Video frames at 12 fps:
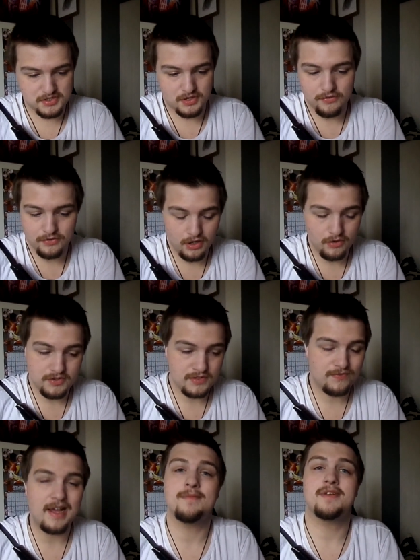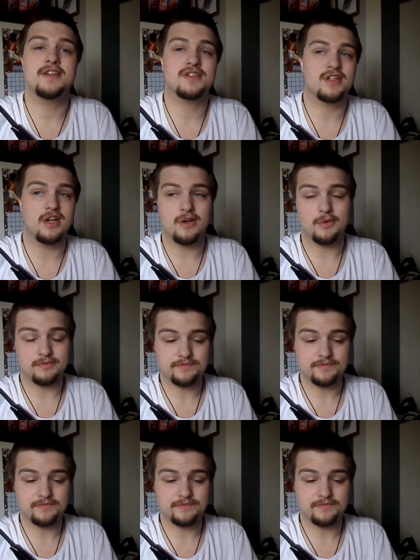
of Oliver's family, so,